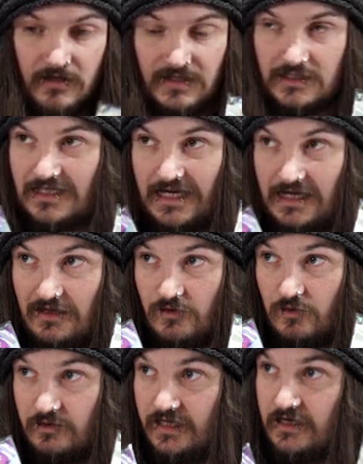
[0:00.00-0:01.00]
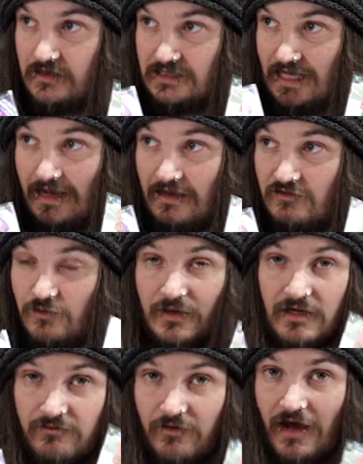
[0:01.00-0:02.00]
that's like your leader is a
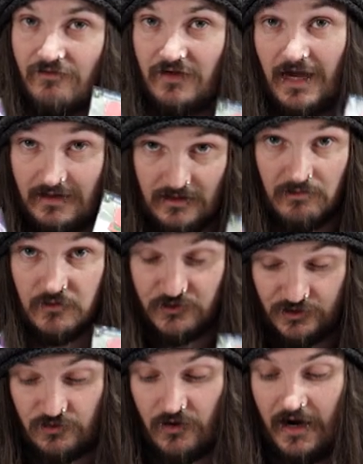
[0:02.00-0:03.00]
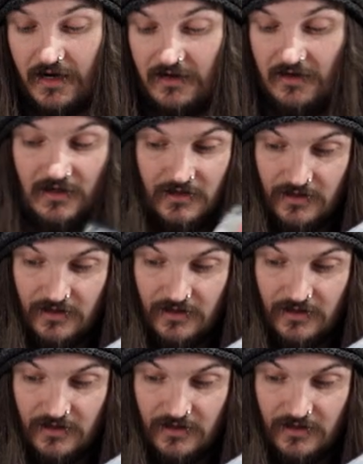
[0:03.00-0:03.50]
25k double strike